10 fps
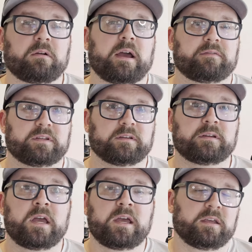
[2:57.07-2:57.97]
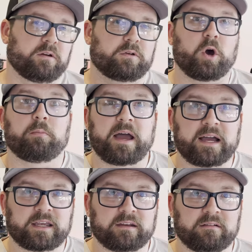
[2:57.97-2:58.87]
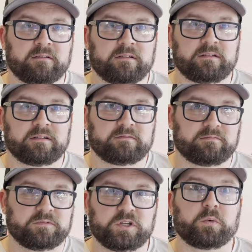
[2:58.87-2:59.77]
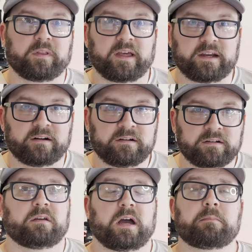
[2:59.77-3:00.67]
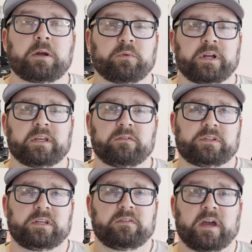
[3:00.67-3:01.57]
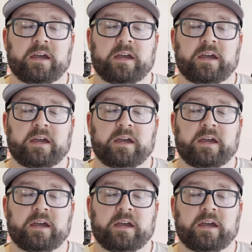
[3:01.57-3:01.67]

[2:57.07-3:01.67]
don't have to, you know, go back and do it later. On my rig, you've seen the